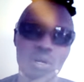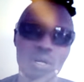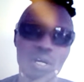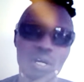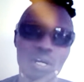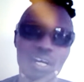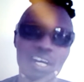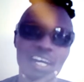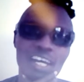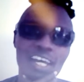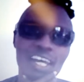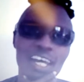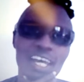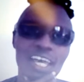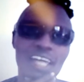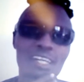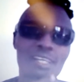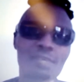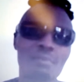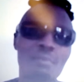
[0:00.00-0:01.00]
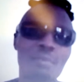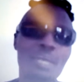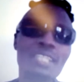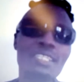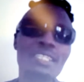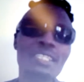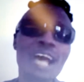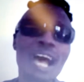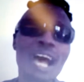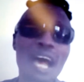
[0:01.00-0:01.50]
and mixed her
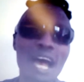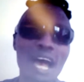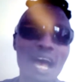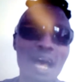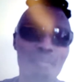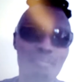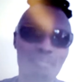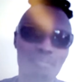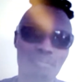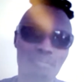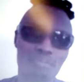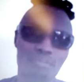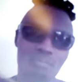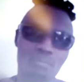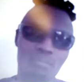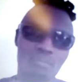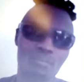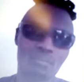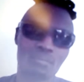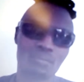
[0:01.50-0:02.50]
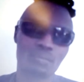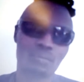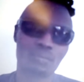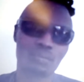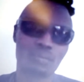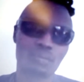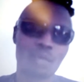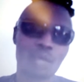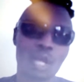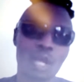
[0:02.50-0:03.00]
up
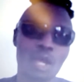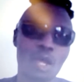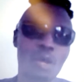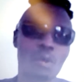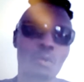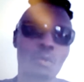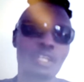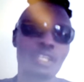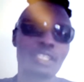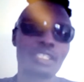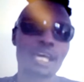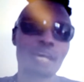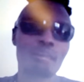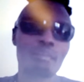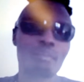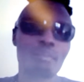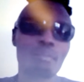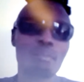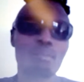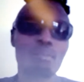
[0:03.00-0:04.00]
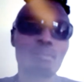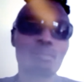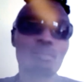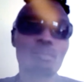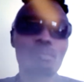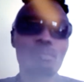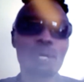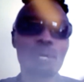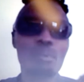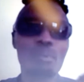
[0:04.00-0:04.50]
with some
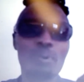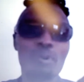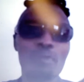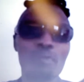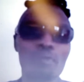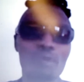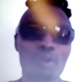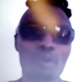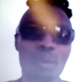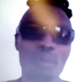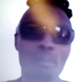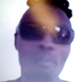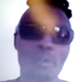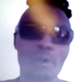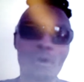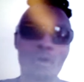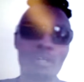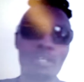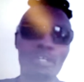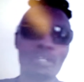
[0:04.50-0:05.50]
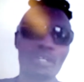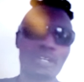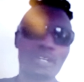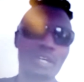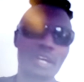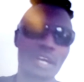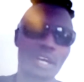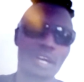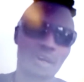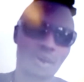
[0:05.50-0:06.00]
people from abroad.
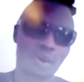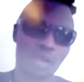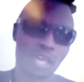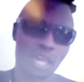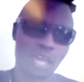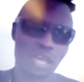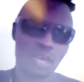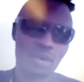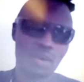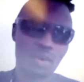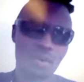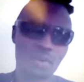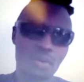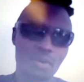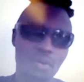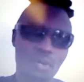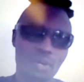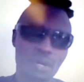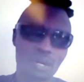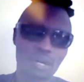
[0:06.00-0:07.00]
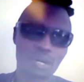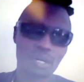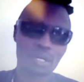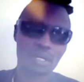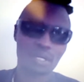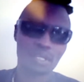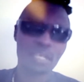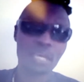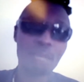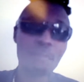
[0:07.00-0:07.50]
Okay, they
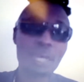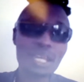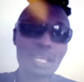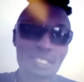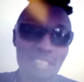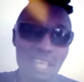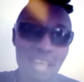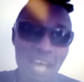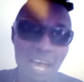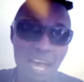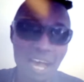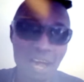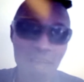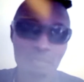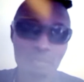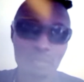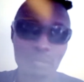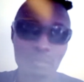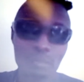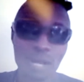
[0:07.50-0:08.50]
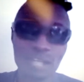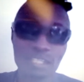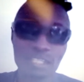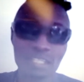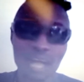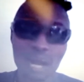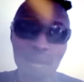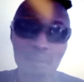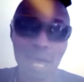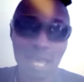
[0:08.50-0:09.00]
mixed her up. Imagine her
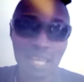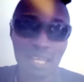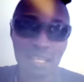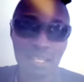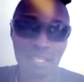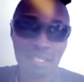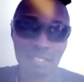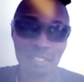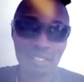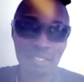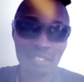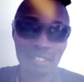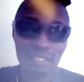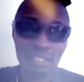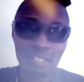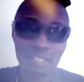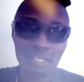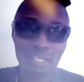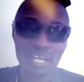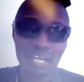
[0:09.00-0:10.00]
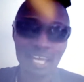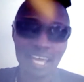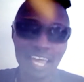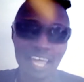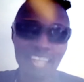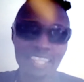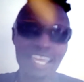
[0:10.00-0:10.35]
mind, and then